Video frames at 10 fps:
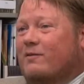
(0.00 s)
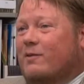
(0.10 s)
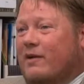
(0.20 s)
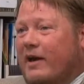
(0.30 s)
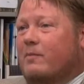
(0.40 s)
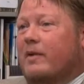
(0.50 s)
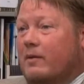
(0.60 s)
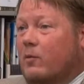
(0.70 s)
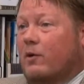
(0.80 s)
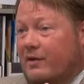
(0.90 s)
for a
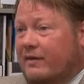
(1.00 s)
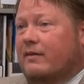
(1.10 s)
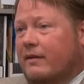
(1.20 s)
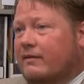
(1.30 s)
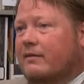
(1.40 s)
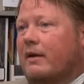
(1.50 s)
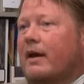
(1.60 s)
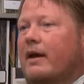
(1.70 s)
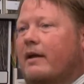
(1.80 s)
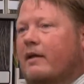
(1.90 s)
bit more distance.
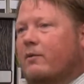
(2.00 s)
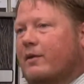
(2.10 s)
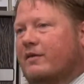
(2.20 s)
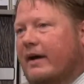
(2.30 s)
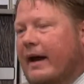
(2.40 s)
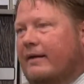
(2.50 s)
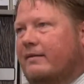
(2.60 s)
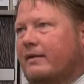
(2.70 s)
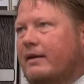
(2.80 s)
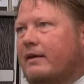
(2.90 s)
In other words, I
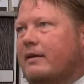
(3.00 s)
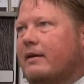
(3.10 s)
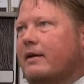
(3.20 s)
see